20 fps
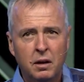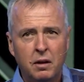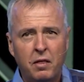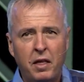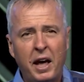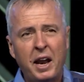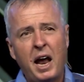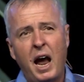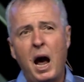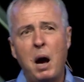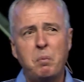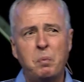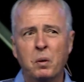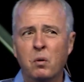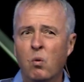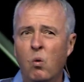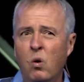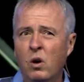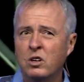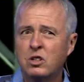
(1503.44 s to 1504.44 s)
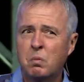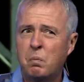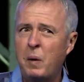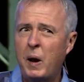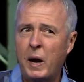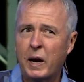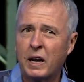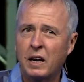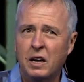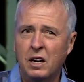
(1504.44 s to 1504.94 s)
That happened once
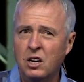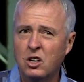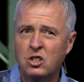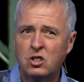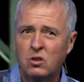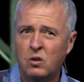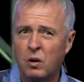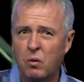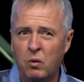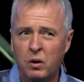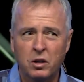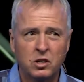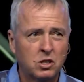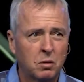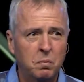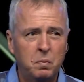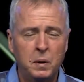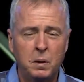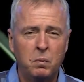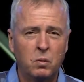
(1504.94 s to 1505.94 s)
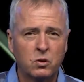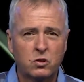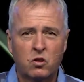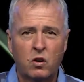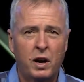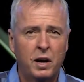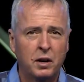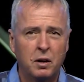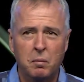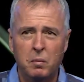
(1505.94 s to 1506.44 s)
back in history when some people
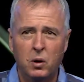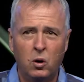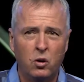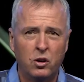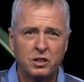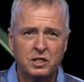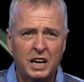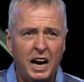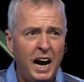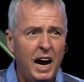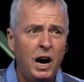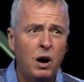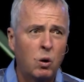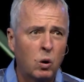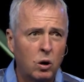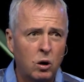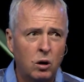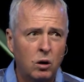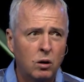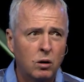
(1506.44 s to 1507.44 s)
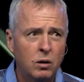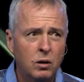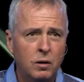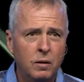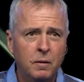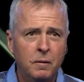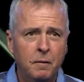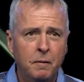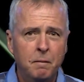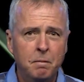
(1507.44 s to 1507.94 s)
tried to build a tower.
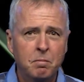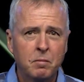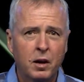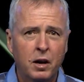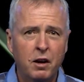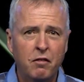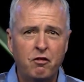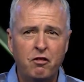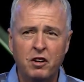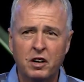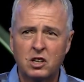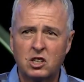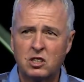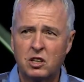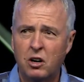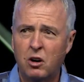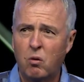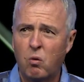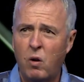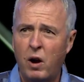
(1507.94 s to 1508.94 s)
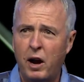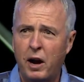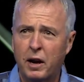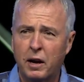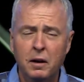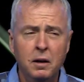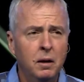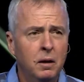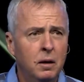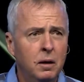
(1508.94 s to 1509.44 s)
I fixed their
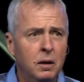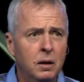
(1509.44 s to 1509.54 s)
wagon.